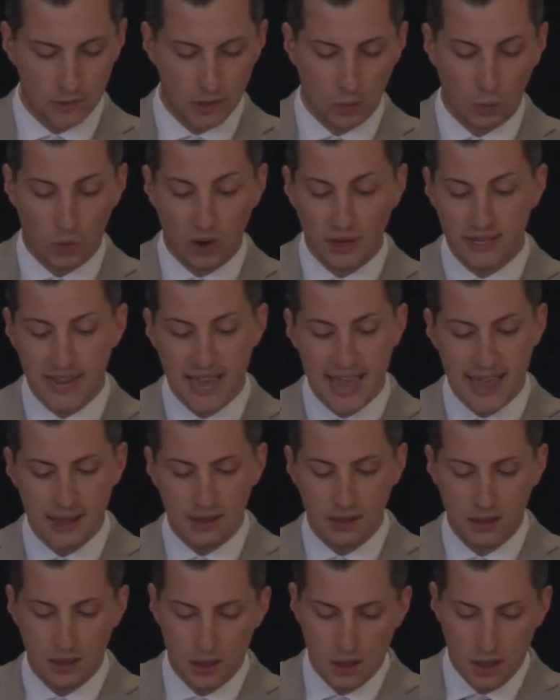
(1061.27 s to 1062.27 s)
One
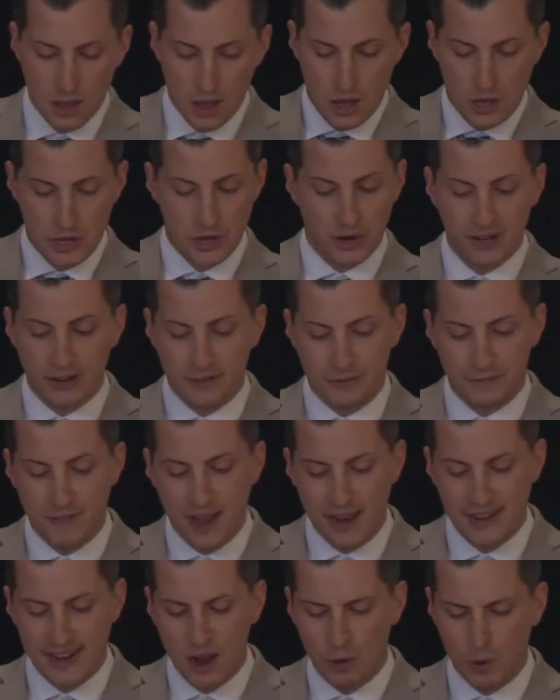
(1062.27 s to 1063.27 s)
day, you're going to
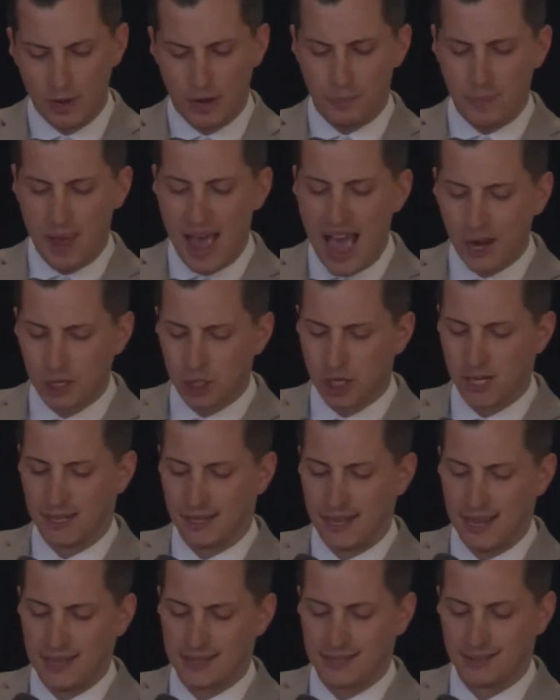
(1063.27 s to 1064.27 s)
find out what your
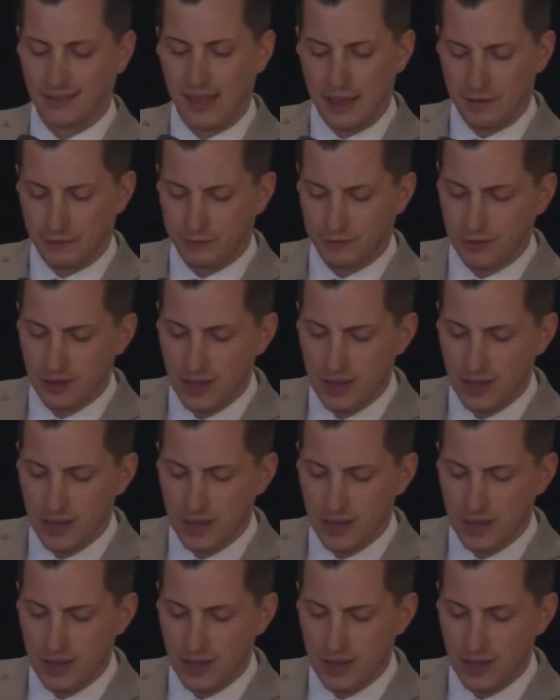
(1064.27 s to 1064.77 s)
passion is in life.